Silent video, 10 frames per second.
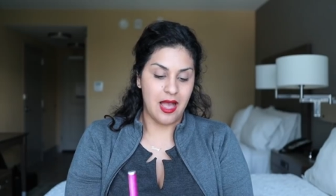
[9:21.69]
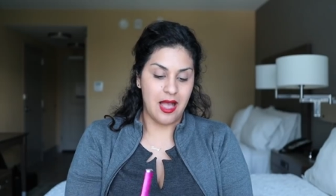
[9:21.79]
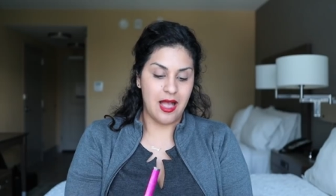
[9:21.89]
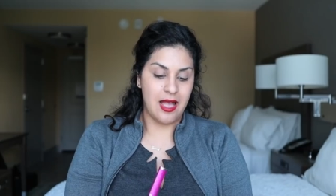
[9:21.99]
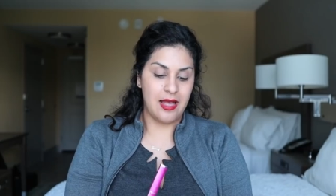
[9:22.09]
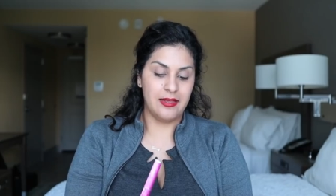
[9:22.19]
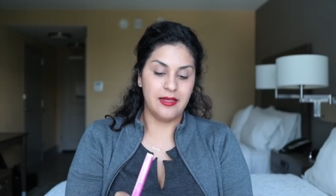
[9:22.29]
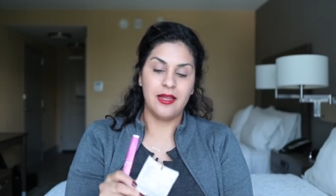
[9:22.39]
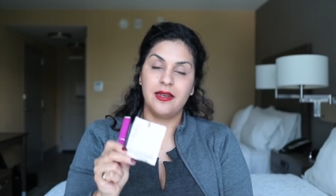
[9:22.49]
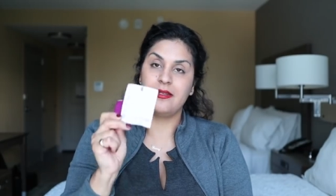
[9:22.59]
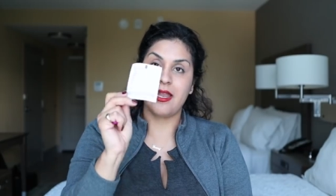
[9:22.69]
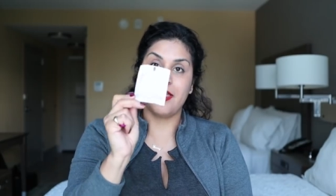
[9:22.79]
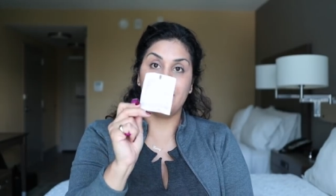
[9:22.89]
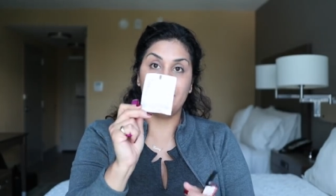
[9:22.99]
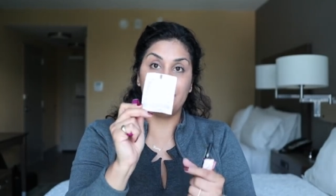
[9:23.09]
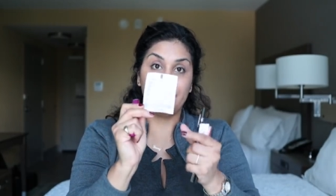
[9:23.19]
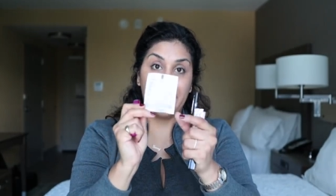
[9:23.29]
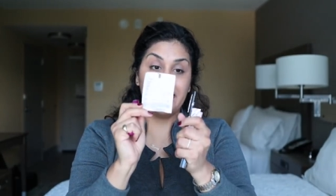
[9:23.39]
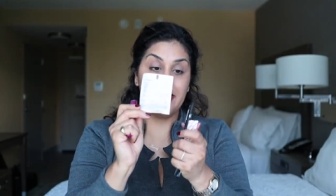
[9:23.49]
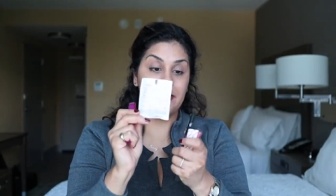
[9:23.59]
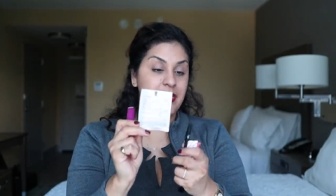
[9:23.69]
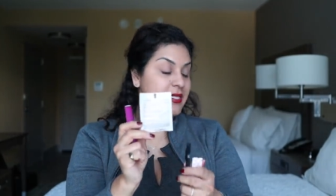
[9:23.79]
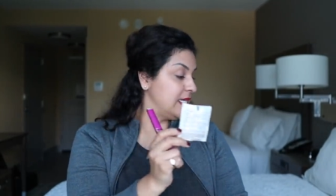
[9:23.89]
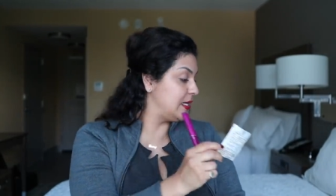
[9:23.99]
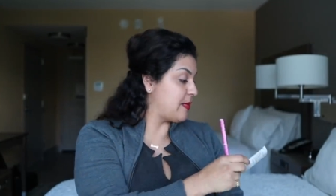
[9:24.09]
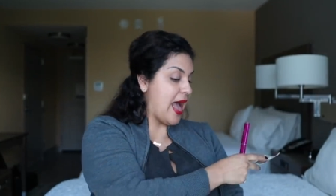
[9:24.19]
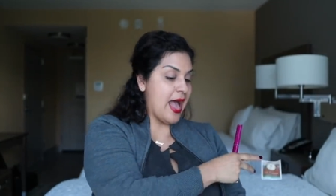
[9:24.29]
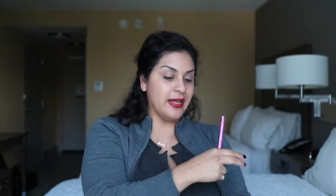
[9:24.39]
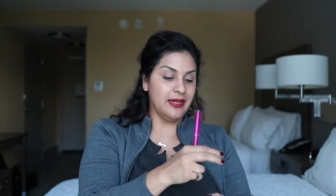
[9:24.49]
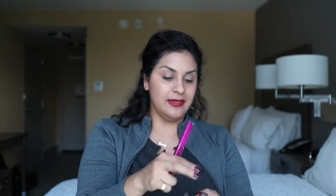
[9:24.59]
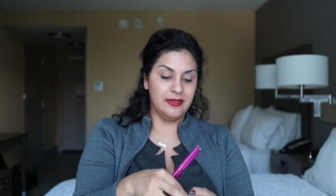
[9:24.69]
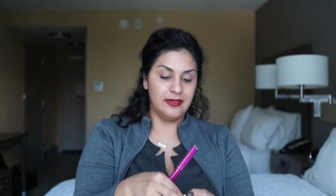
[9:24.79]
Uh, another random tea bag.